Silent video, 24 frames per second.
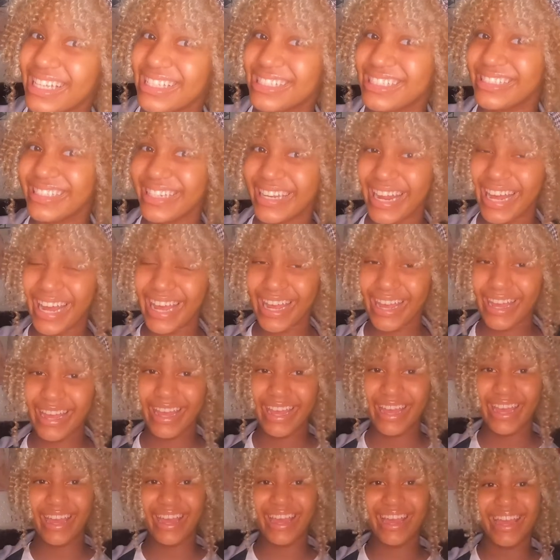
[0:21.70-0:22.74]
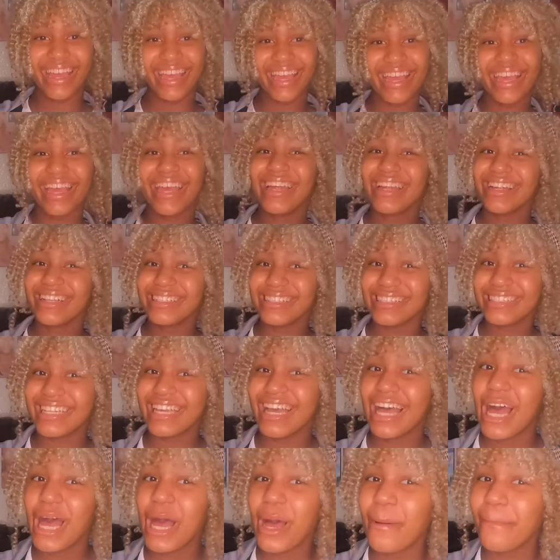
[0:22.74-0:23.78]
guys today. And
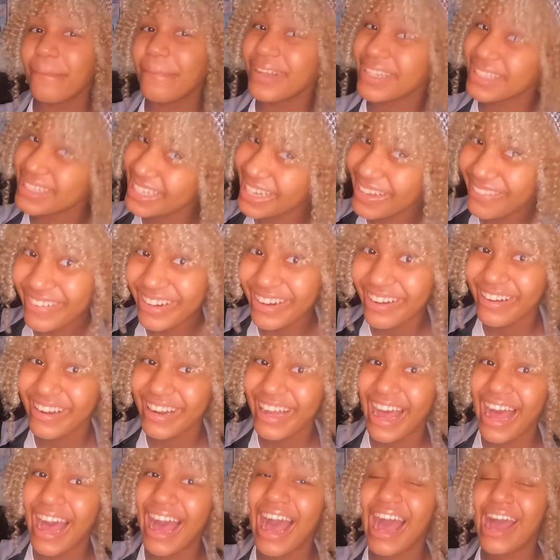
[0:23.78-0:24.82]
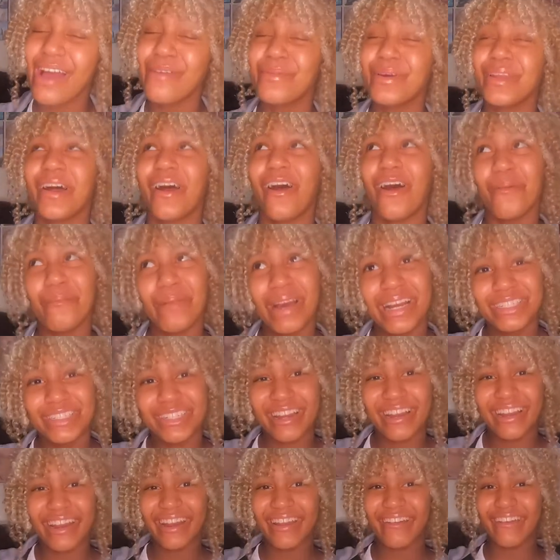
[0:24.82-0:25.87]
believe it or not, I've been on my
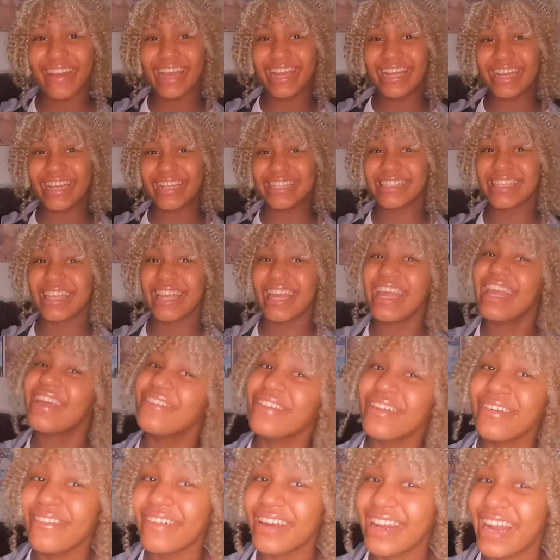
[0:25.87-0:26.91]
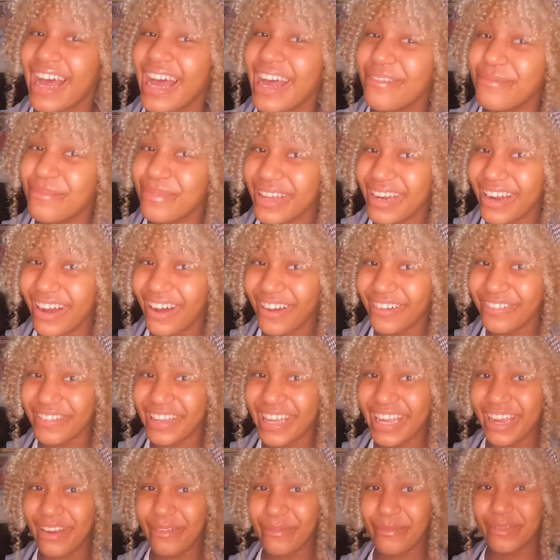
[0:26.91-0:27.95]
journey to greatness even when I've been
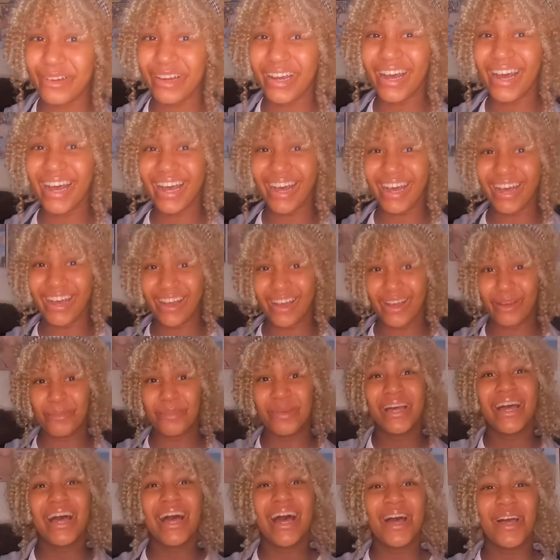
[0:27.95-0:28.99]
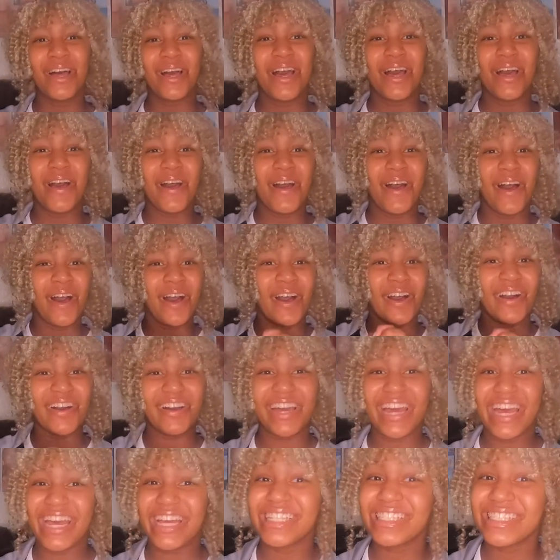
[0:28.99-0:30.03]
off camera. Um,
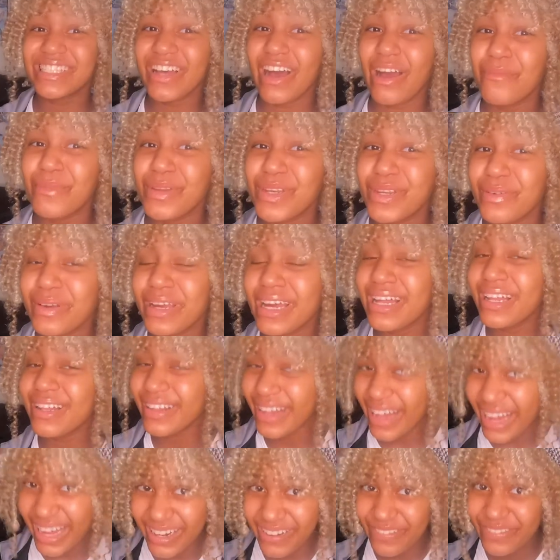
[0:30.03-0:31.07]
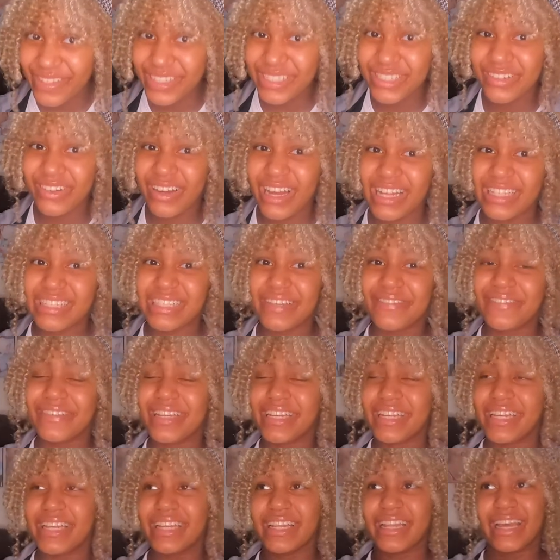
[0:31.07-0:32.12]
Okay, so I've been doing a lot of physical
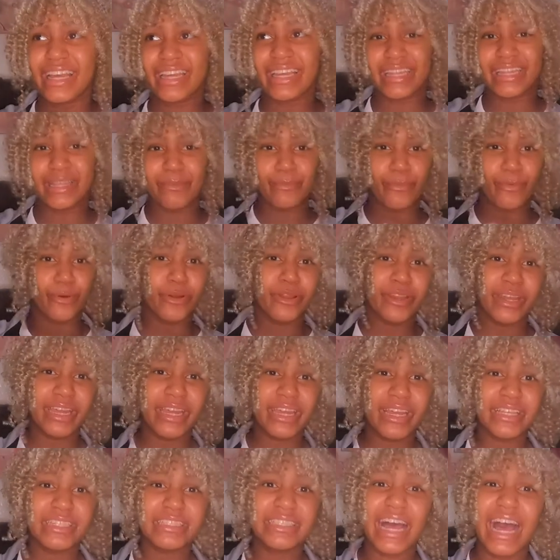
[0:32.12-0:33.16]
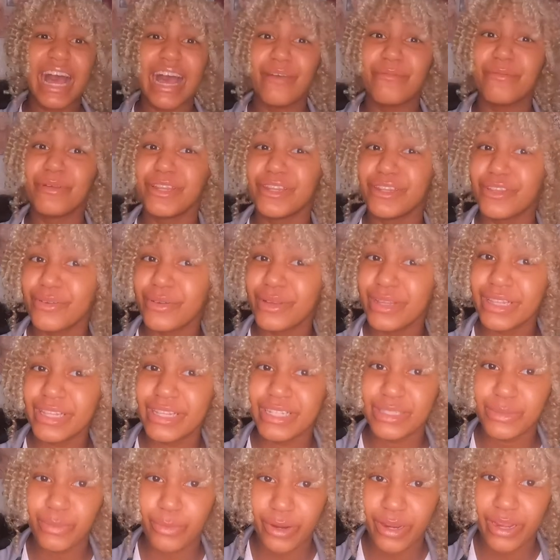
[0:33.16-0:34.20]
activity. Like in the mornings, I've been doing
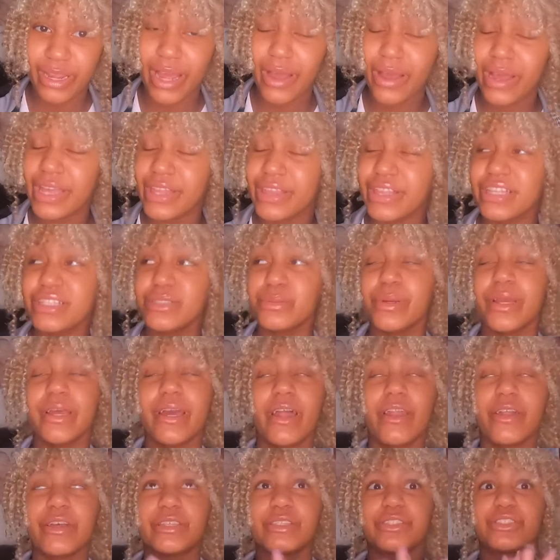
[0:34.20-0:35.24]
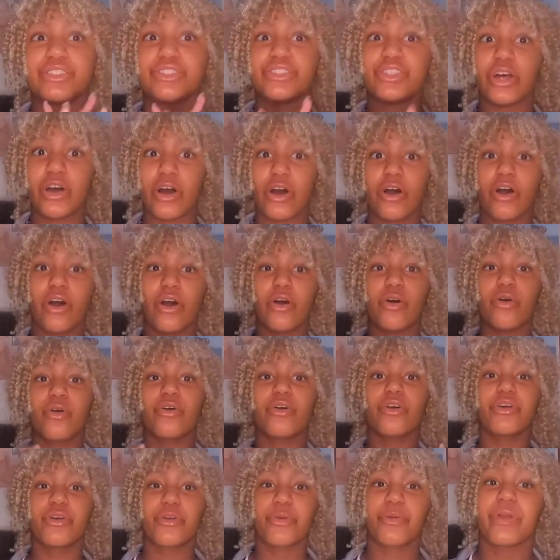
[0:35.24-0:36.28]
this workout, and this workout is
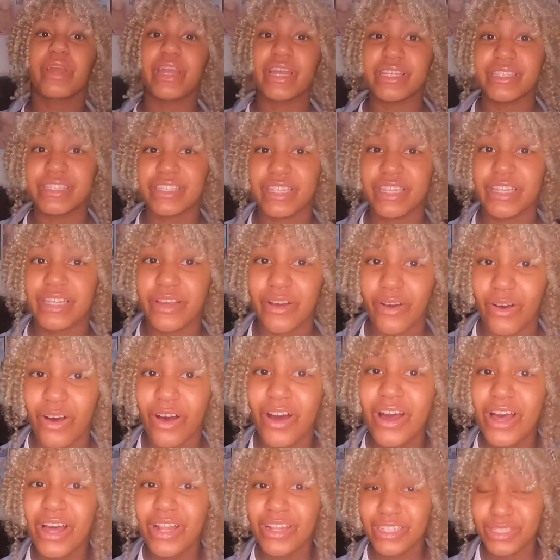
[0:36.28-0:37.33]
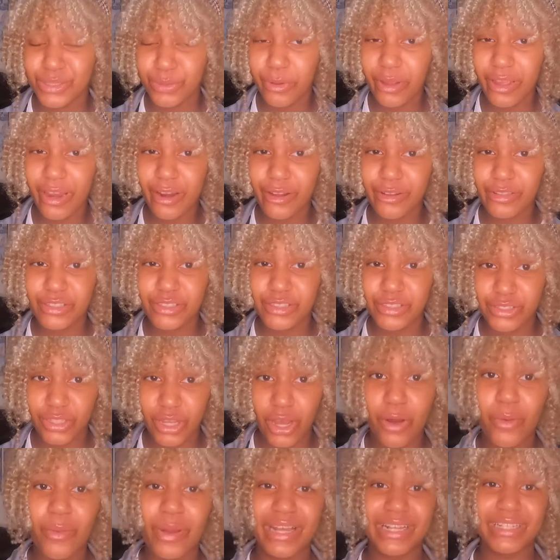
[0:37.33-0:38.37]
so crazy, y'all. This workout is
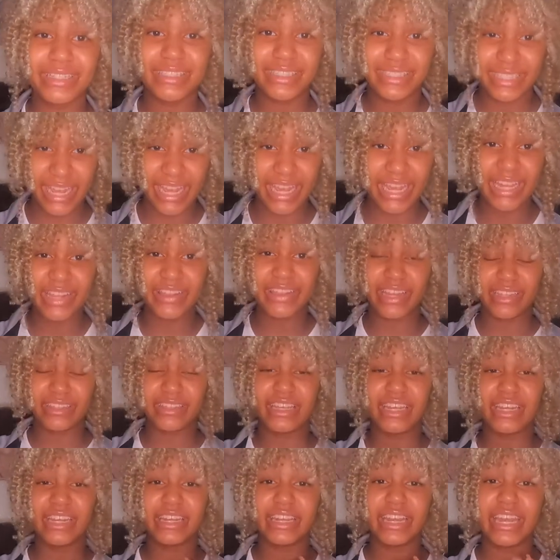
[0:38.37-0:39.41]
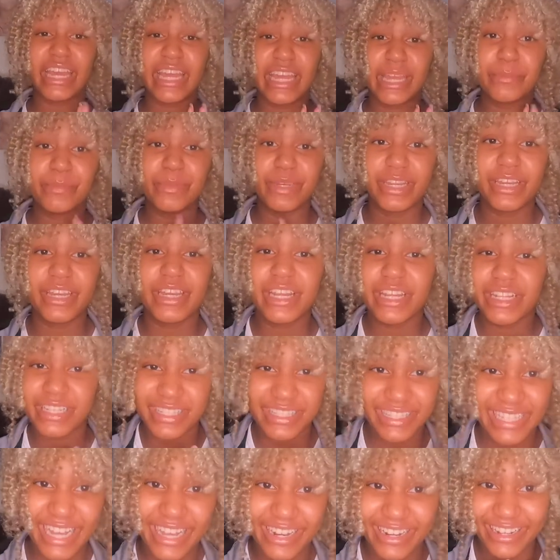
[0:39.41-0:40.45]
so insane that they named it
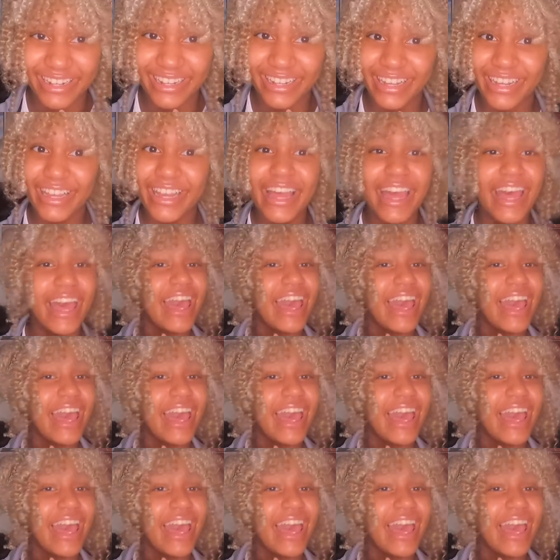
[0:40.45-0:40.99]
Insanity.